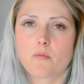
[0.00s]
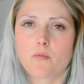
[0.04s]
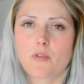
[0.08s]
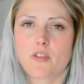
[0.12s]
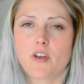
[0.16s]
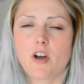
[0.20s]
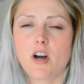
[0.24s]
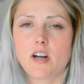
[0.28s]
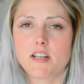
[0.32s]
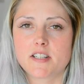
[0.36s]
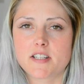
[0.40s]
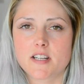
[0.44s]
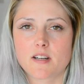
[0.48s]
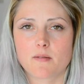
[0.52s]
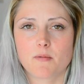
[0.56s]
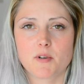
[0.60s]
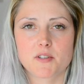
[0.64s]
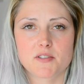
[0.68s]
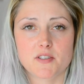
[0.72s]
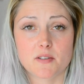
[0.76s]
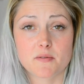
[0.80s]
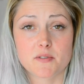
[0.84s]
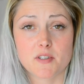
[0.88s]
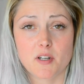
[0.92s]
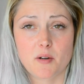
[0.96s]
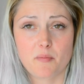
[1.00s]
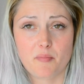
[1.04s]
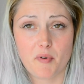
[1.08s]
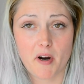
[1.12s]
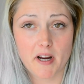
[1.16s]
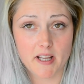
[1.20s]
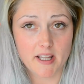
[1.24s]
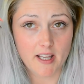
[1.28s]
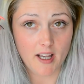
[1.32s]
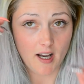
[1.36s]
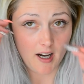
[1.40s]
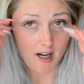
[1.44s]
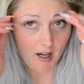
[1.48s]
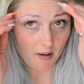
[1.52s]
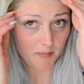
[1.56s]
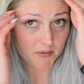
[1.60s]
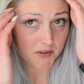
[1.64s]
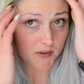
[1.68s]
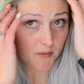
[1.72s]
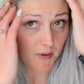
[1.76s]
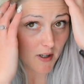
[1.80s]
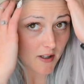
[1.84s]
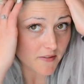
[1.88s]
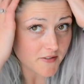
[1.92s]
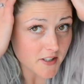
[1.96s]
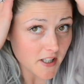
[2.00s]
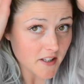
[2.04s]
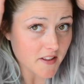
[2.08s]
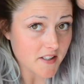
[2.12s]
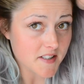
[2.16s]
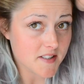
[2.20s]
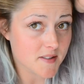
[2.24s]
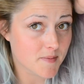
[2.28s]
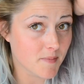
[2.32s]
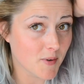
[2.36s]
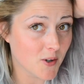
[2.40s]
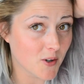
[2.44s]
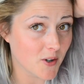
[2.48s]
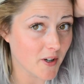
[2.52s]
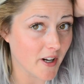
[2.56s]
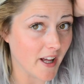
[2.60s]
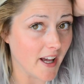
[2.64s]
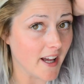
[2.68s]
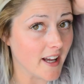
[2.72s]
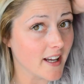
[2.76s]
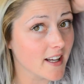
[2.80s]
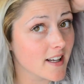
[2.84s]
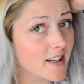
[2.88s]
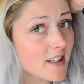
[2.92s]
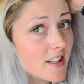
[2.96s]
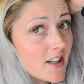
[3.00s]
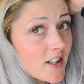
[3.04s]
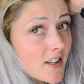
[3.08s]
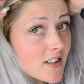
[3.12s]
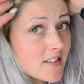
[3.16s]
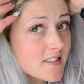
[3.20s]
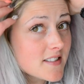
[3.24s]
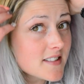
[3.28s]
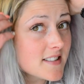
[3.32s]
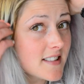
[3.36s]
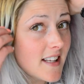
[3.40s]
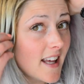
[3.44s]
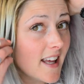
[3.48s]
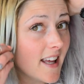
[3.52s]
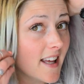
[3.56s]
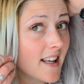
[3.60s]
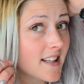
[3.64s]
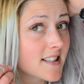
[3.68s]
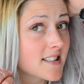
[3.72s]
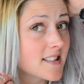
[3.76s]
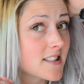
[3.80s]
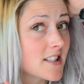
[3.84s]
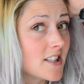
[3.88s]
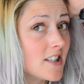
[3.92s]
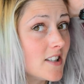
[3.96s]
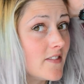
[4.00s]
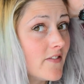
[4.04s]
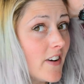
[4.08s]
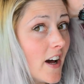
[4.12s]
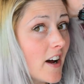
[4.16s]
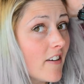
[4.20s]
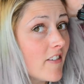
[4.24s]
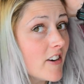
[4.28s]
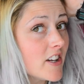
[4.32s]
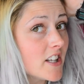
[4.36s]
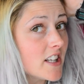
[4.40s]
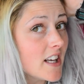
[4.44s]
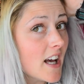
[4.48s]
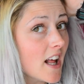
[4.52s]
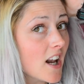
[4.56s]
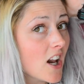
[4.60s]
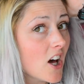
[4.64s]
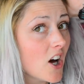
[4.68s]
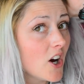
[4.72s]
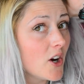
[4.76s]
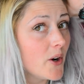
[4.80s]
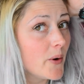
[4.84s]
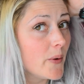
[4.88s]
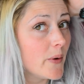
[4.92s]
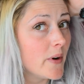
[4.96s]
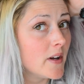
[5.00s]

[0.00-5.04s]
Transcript: The idea was I was going to break it up. So what I've done this morning, you can see it's very yellow.